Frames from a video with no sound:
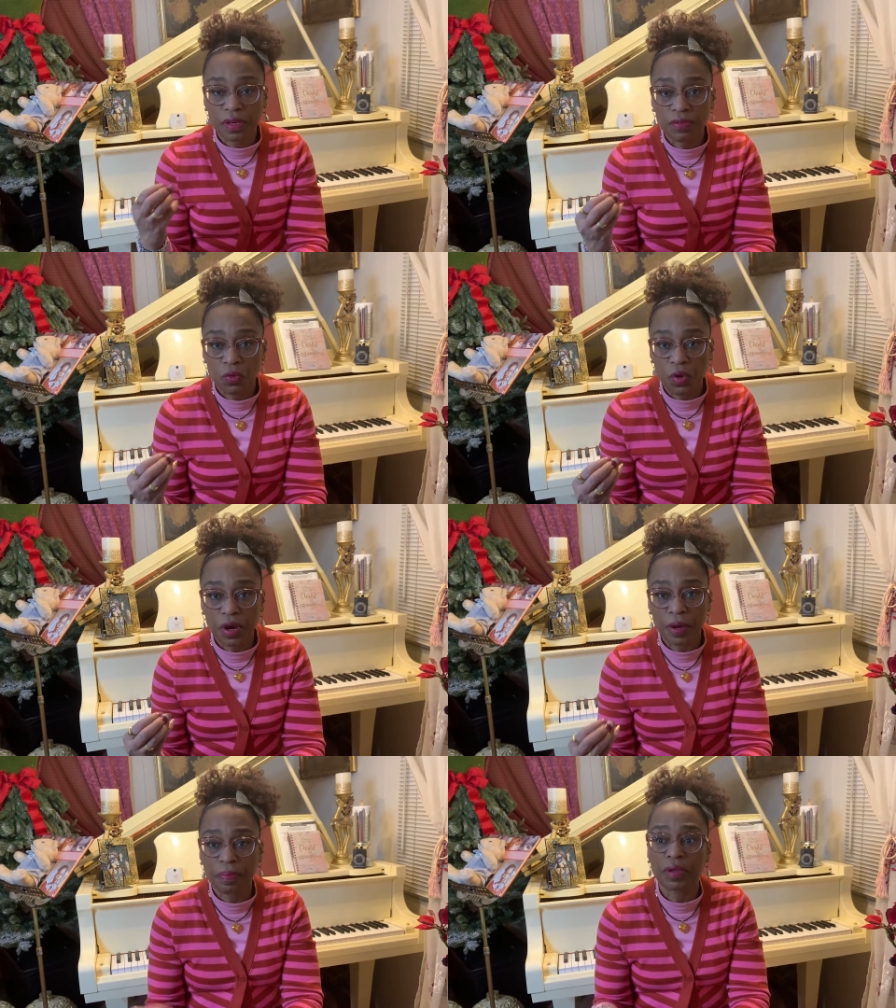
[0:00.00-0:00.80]
even
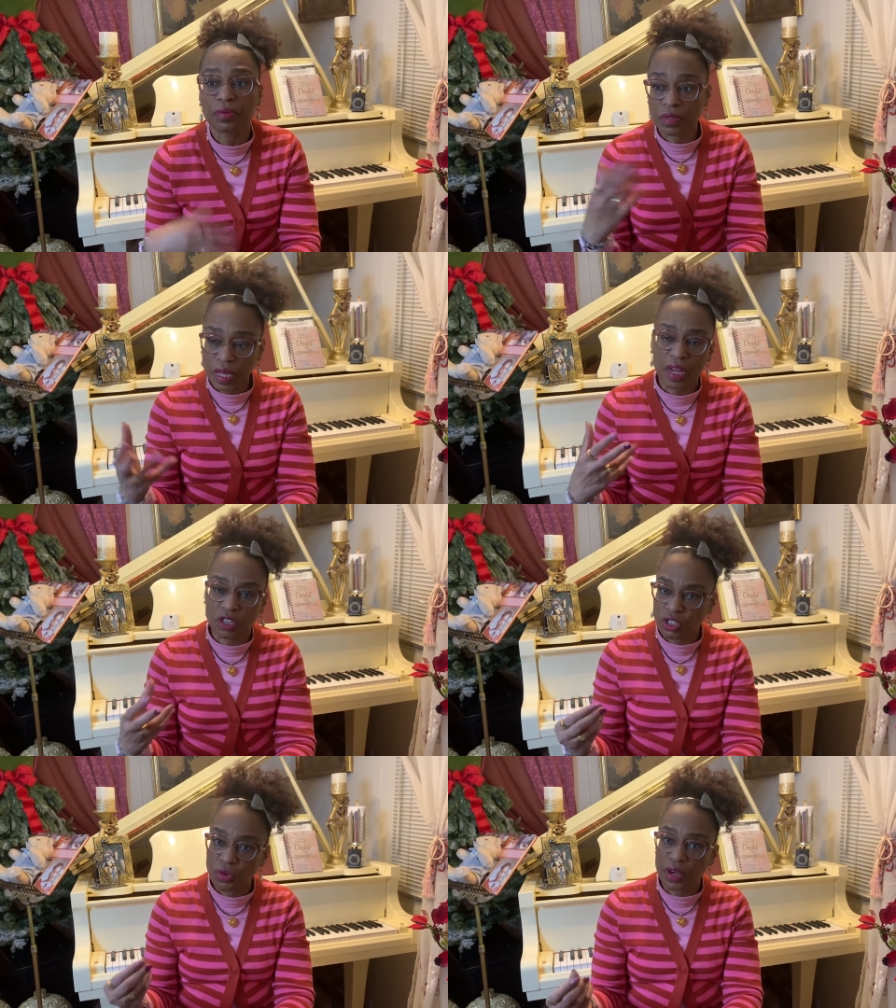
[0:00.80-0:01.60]
wear it but it was kind of
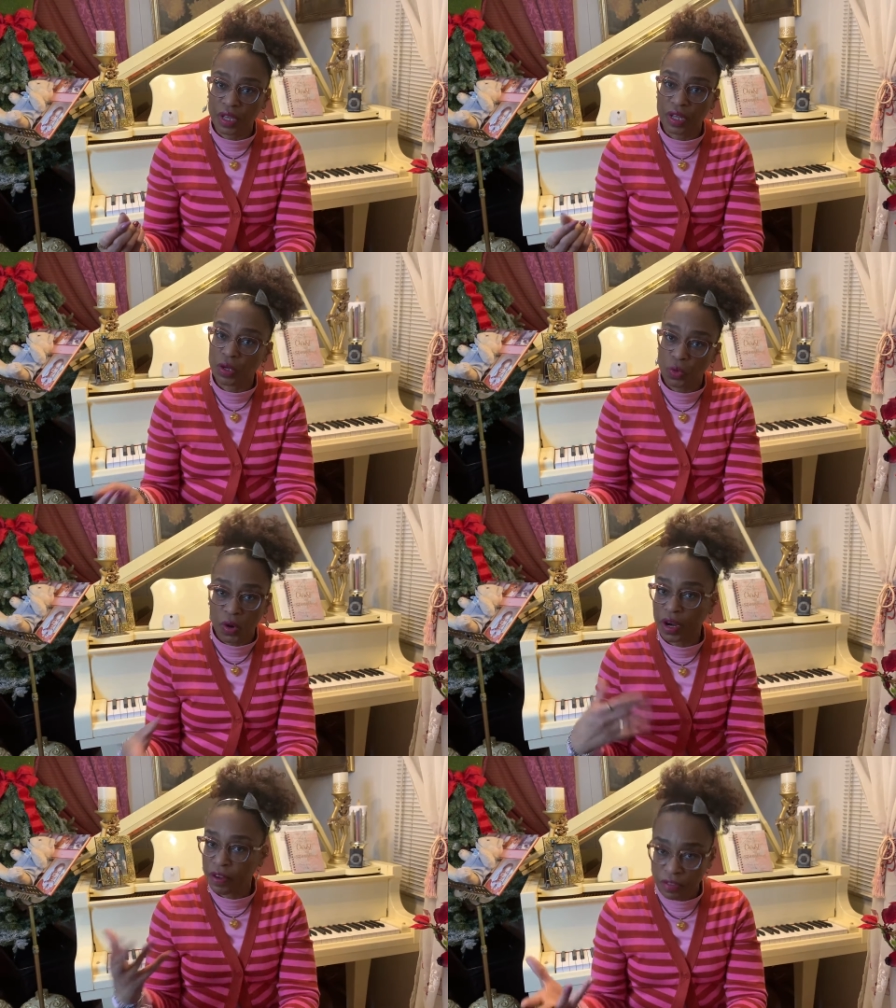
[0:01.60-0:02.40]
showing a little
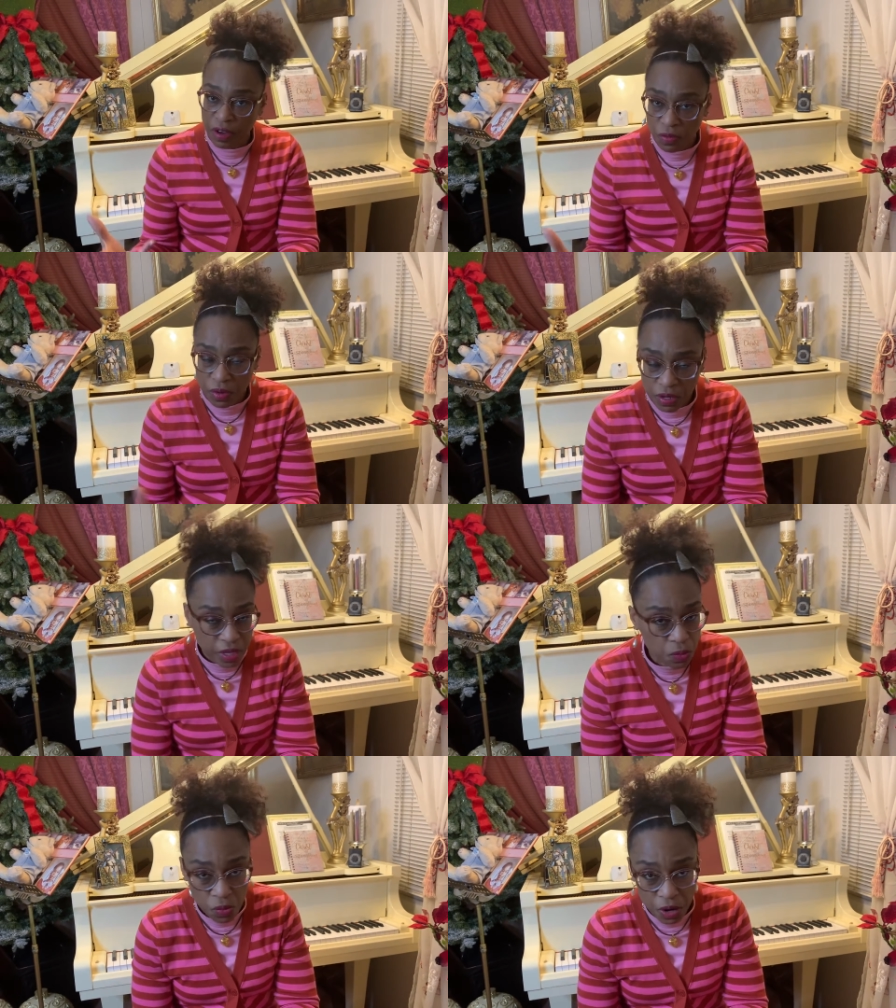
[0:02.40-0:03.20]
wear after because I,
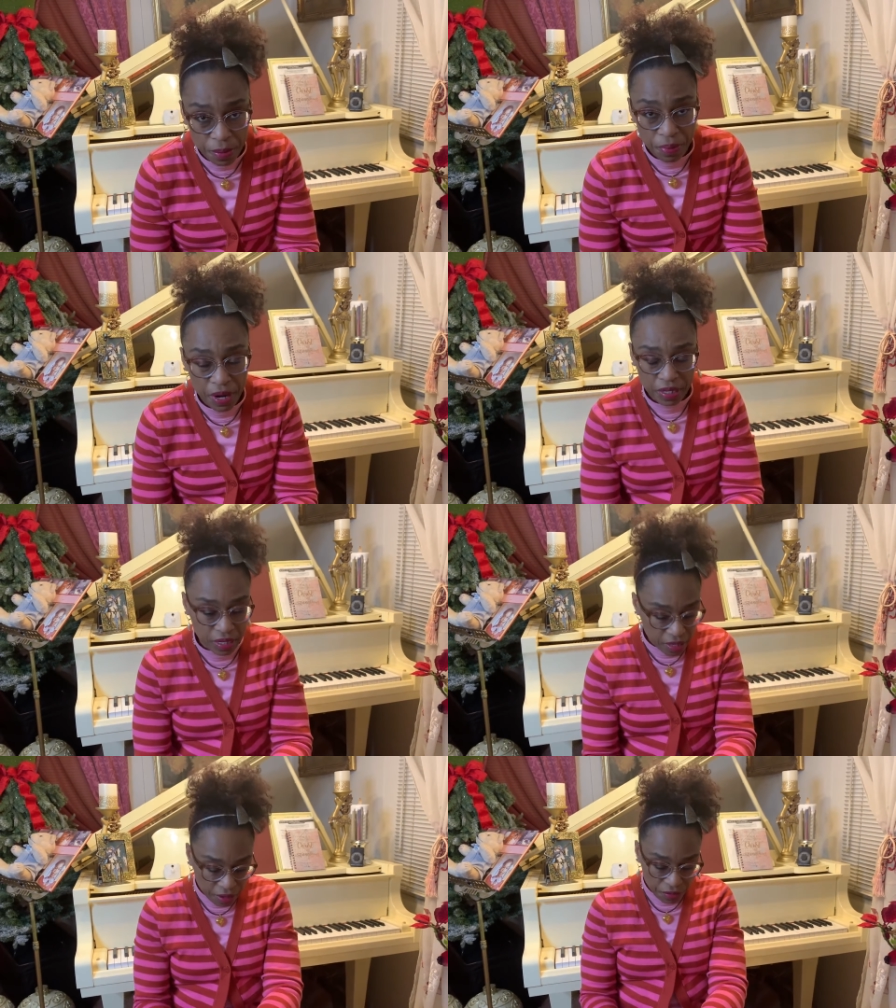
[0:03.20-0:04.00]
I wear it
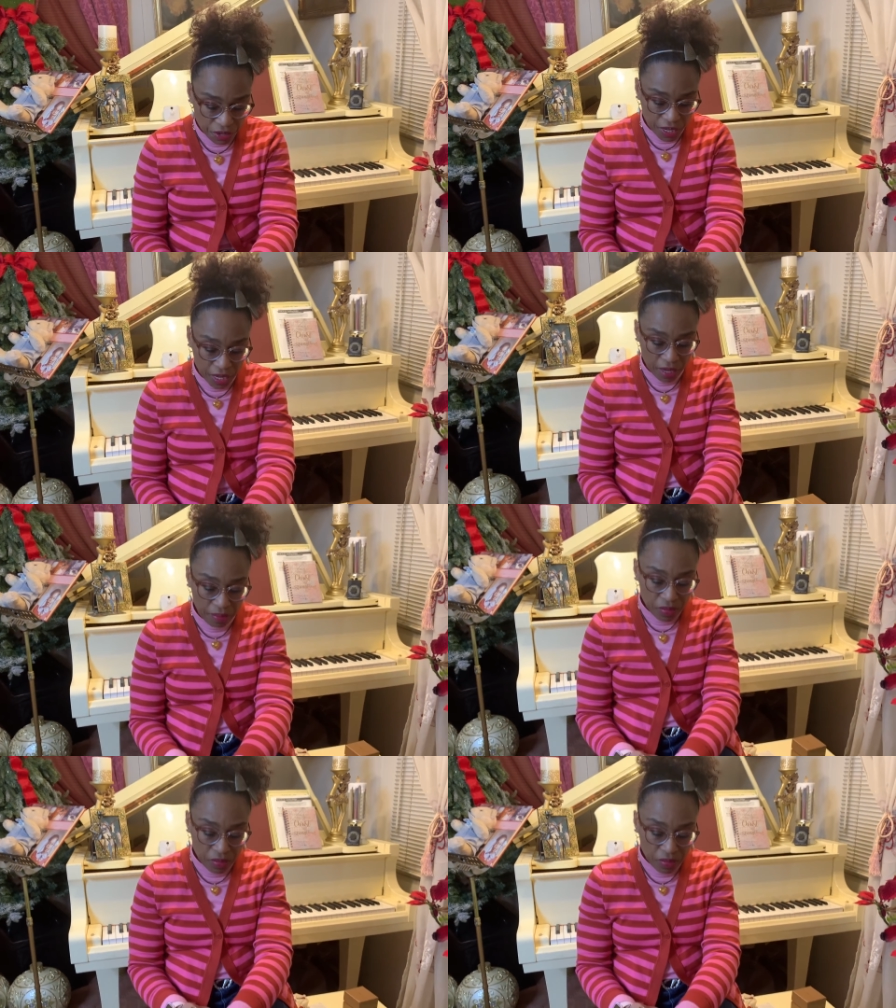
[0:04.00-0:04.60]
practically every day.